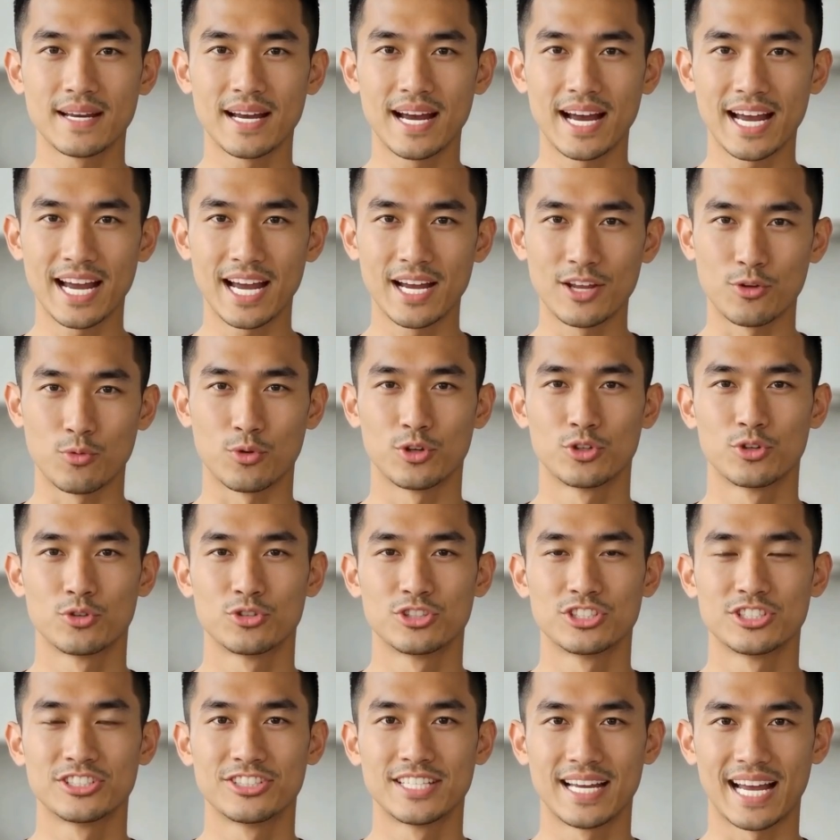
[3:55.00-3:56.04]
and
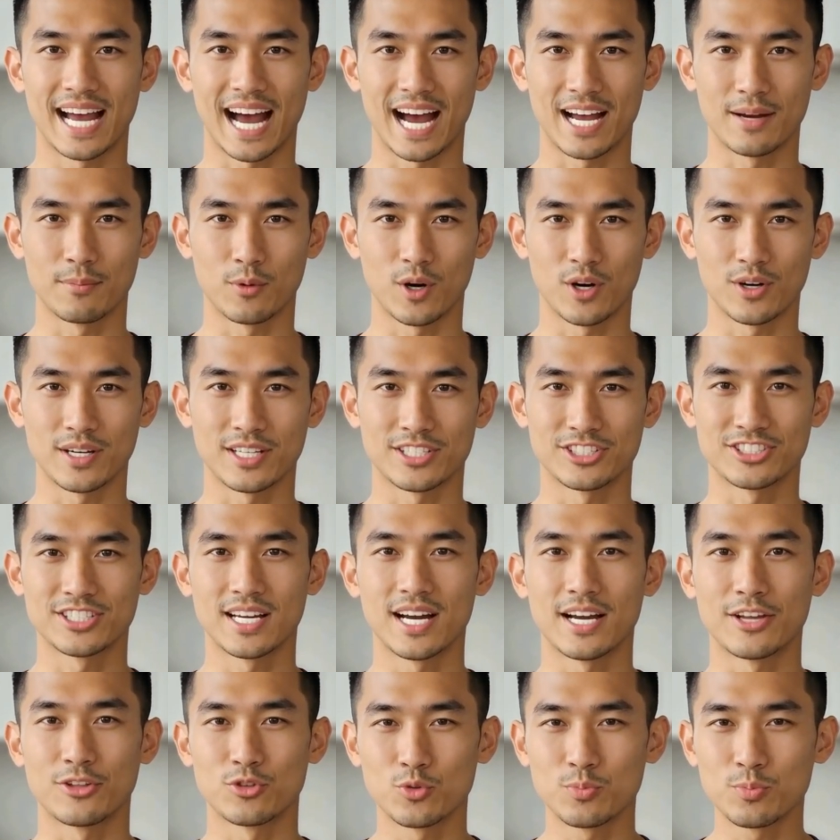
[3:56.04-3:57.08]
reduces the catabolic
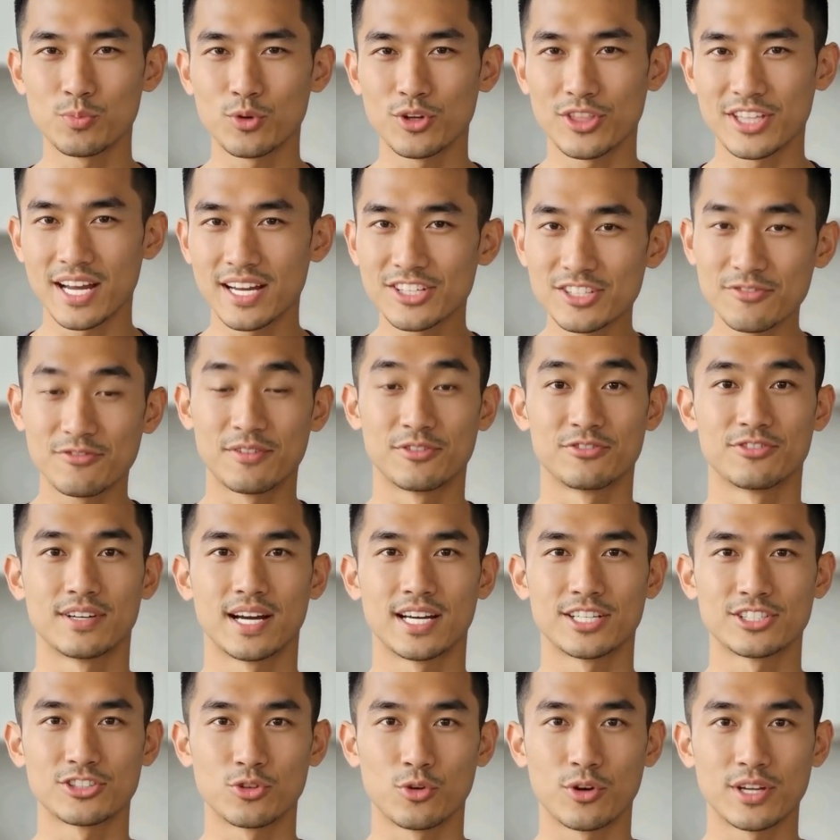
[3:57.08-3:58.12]
side through protective
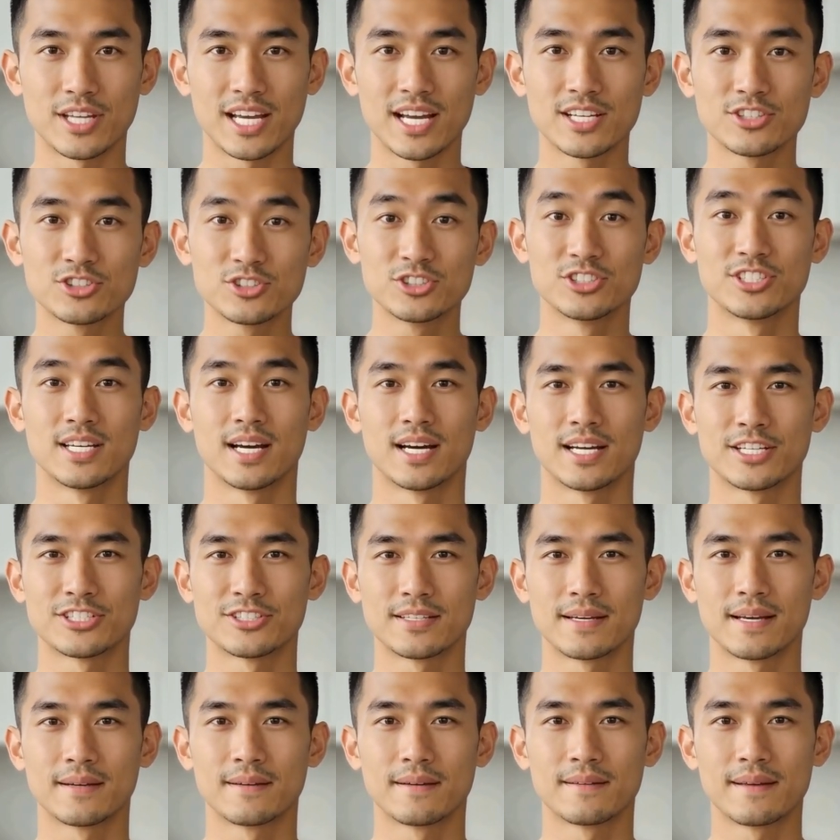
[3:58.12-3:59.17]
effects during exercise,
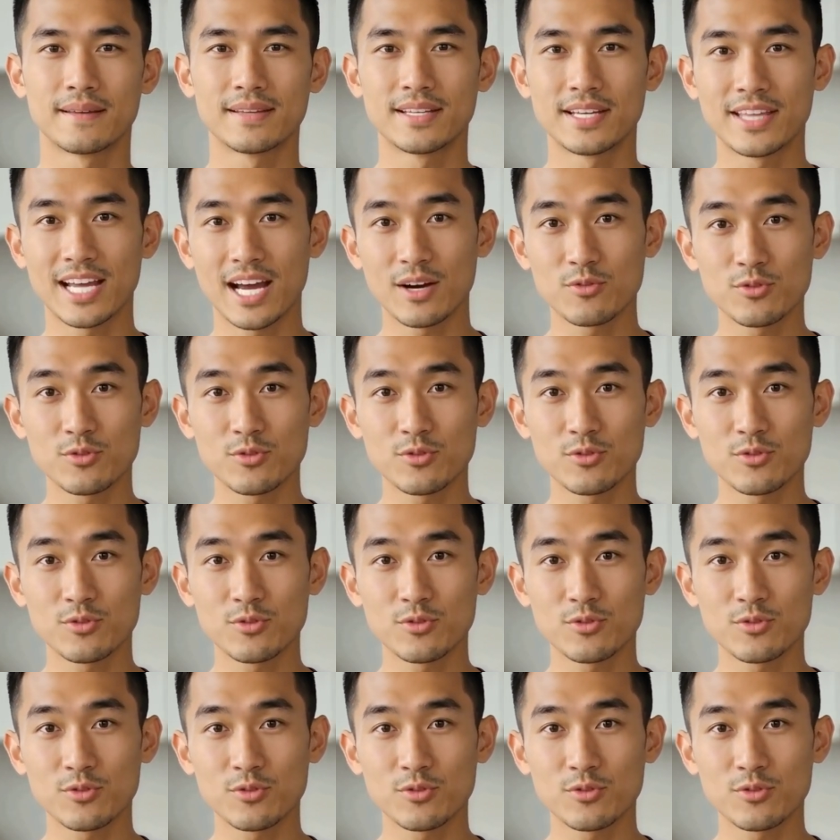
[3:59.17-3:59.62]
the net